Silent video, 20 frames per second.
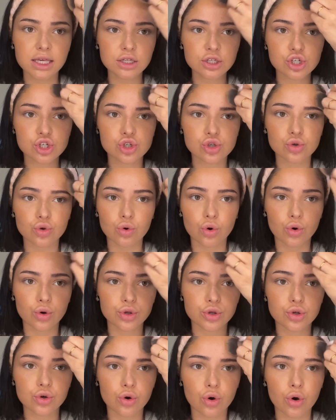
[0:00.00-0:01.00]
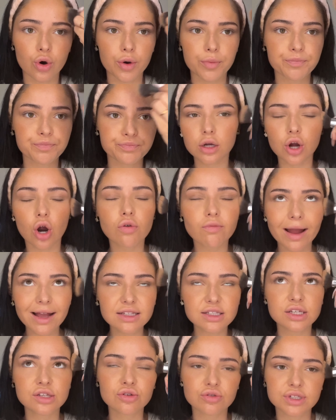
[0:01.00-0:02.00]
sure you're
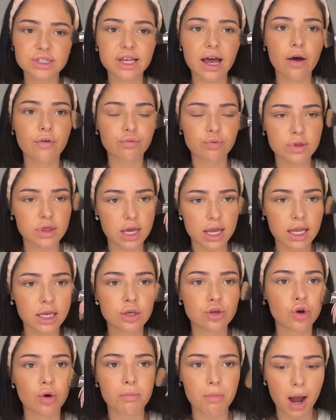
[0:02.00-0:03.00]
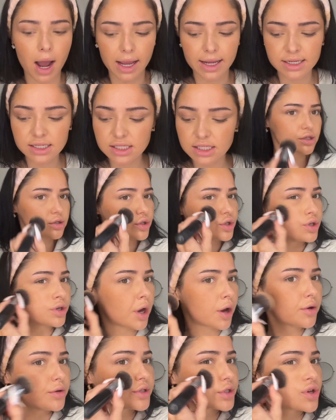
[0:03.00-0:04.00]
correcting yourself within your mind, you
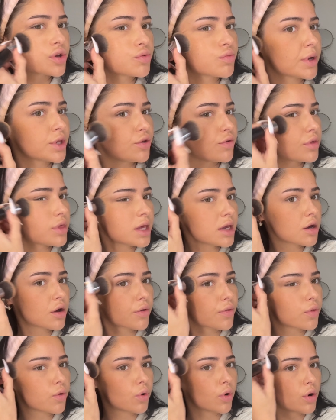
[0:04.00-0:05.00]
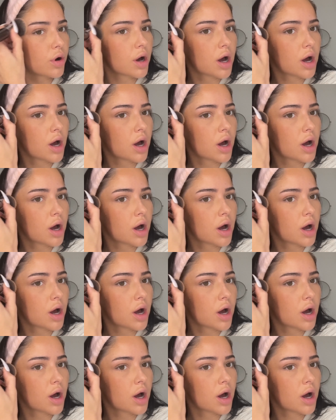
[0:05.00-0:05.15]
know? So when you think a thought,